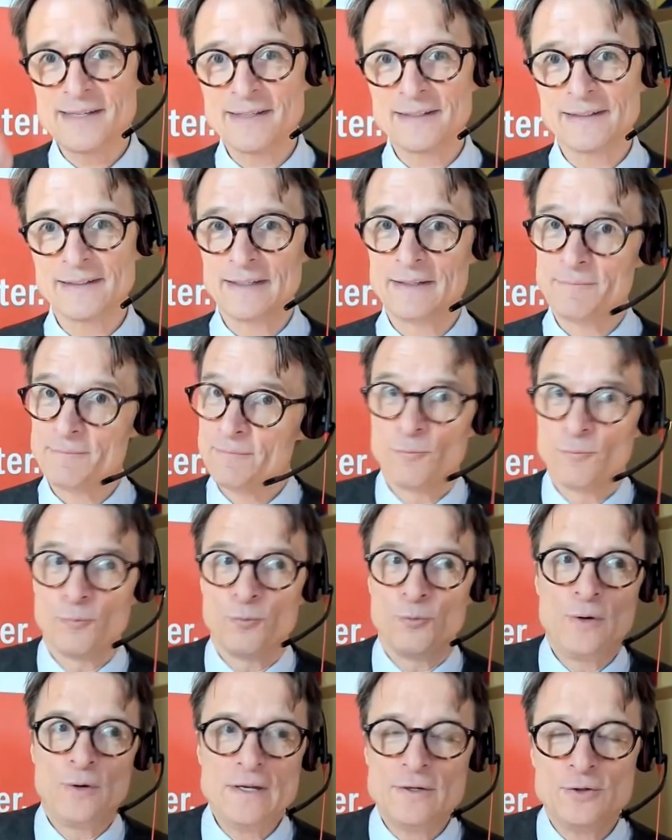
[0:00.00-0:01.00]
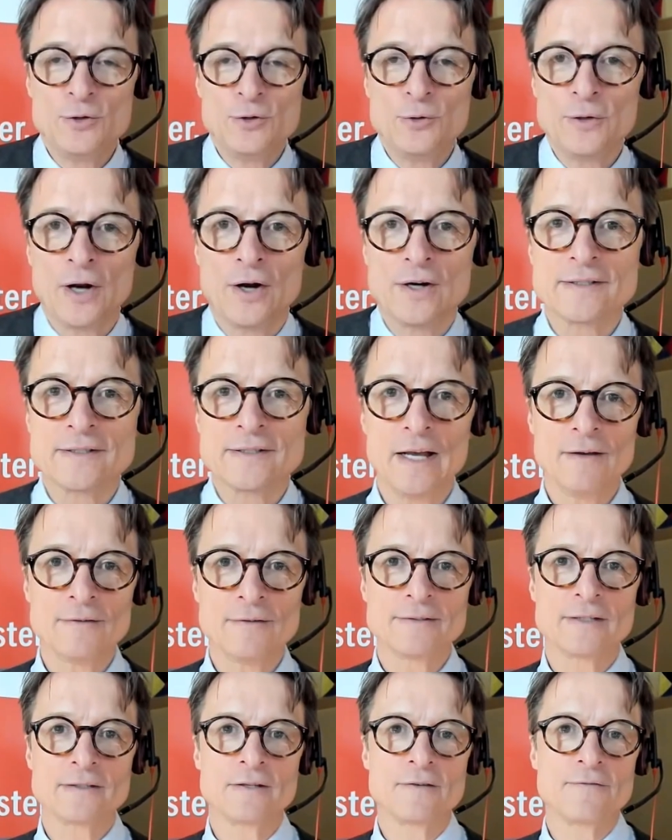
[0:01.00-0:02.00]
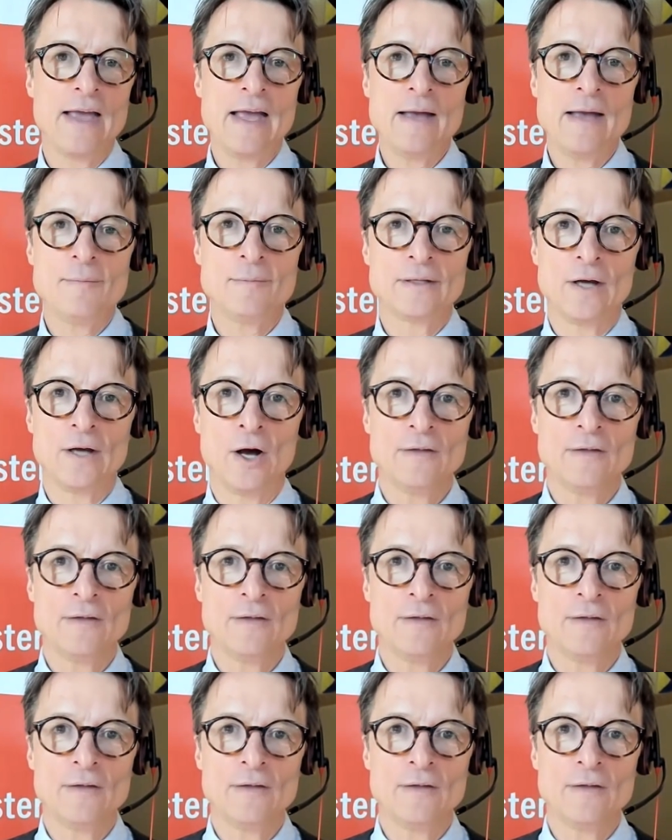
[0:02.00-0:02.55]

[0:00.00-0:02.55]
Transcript: basically we do it ourselves as a family.